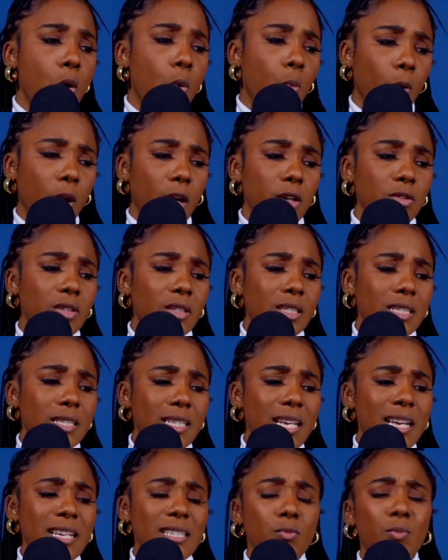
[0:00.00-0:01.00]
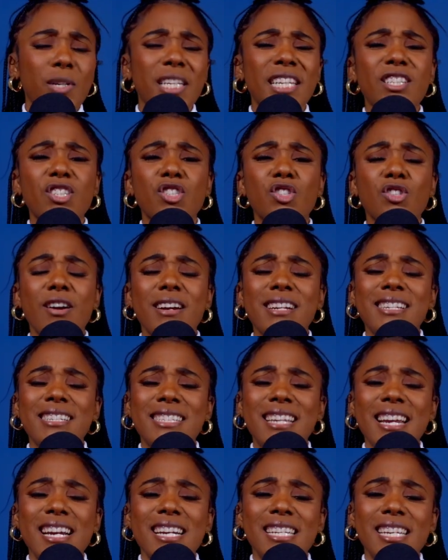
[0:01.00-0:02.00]
We also discussed we need to start
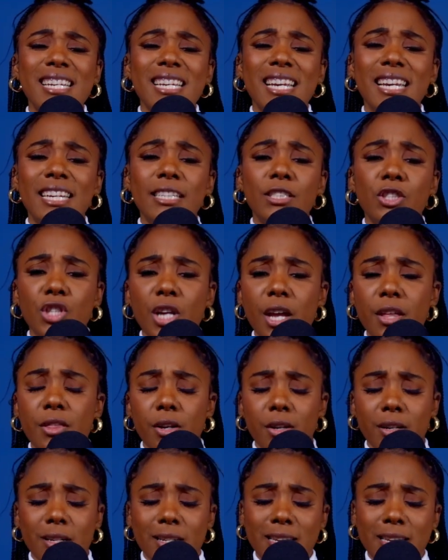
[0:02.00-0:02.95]
dating each other,